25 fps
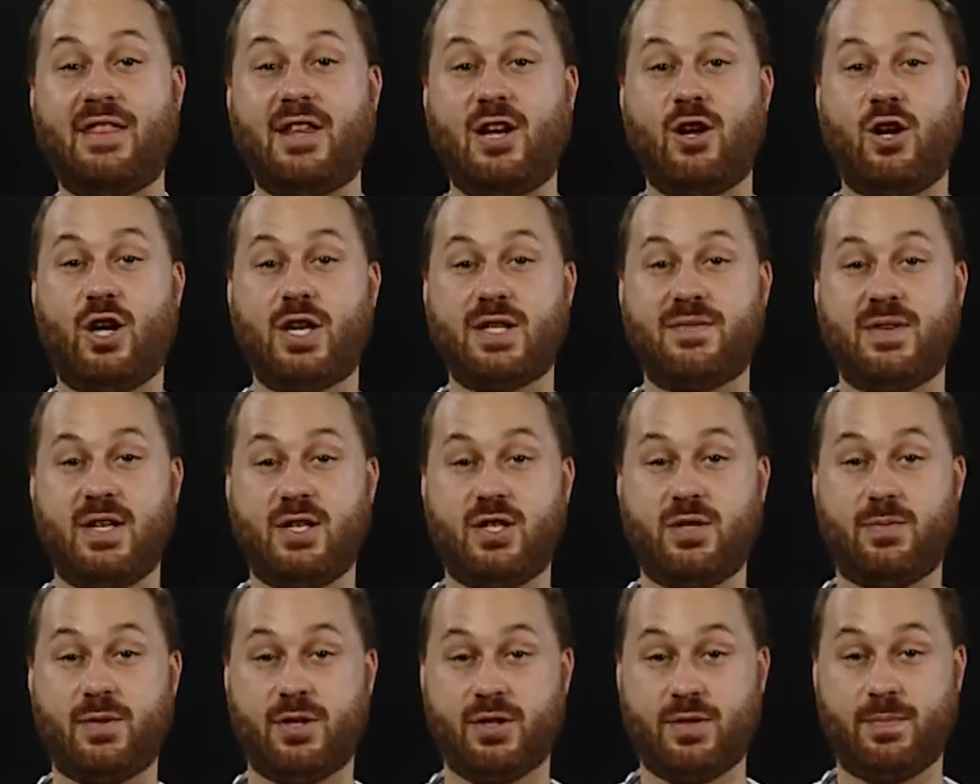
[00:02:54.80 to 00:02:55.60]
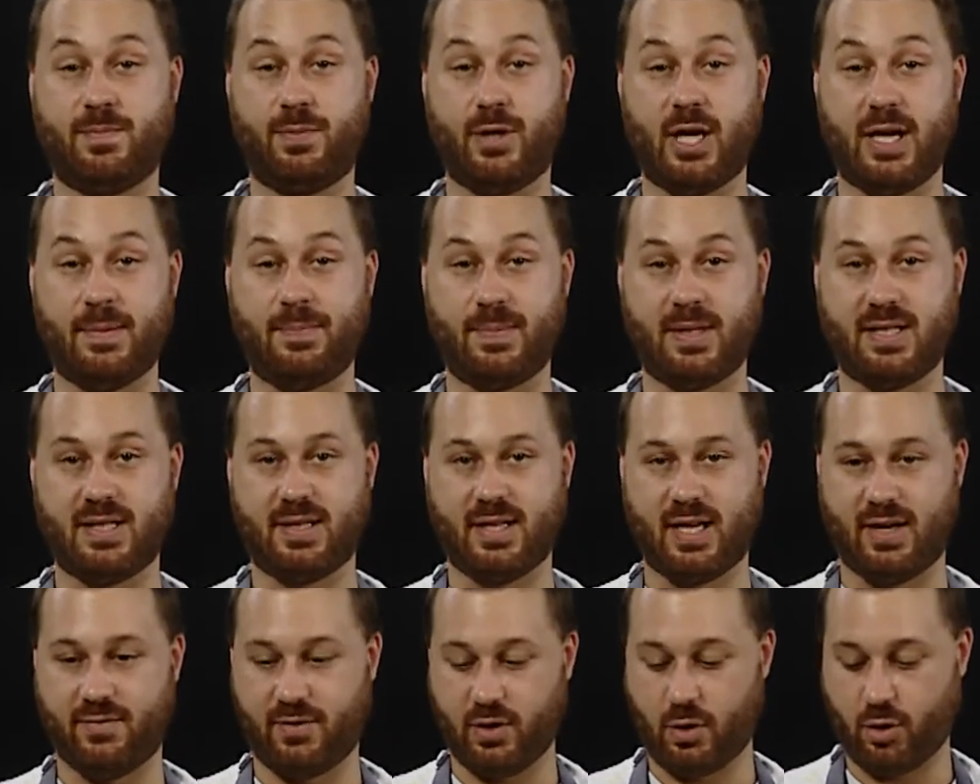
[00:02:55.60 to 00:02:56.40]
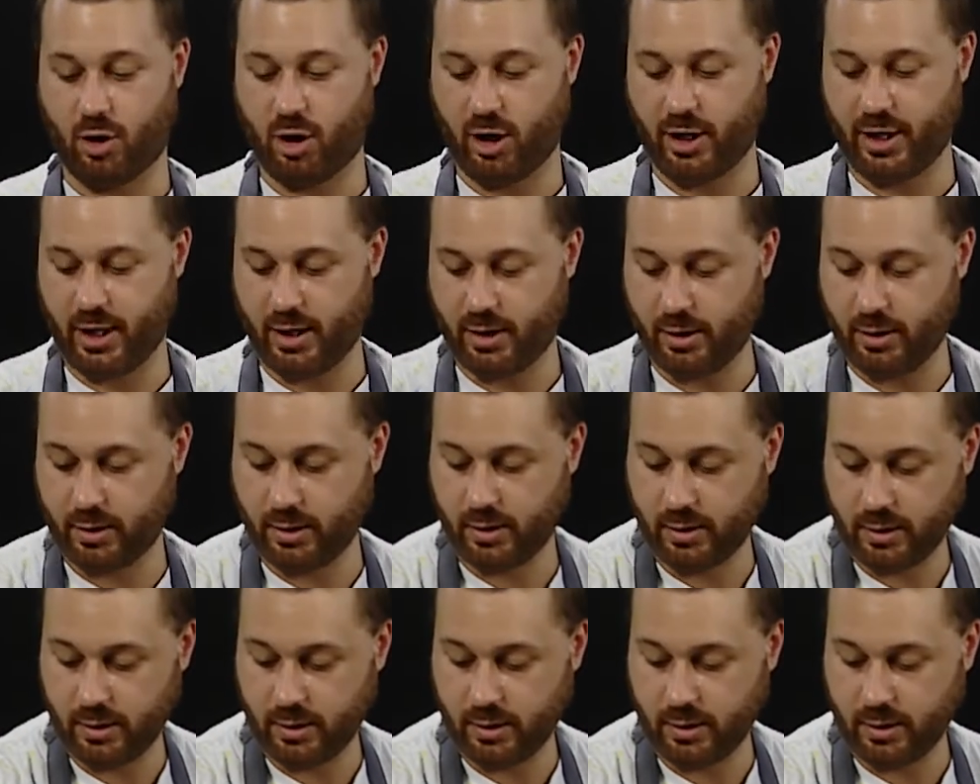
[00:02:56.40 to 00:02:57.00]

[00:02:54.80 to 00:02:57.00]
last vegetable to prep is the avocado.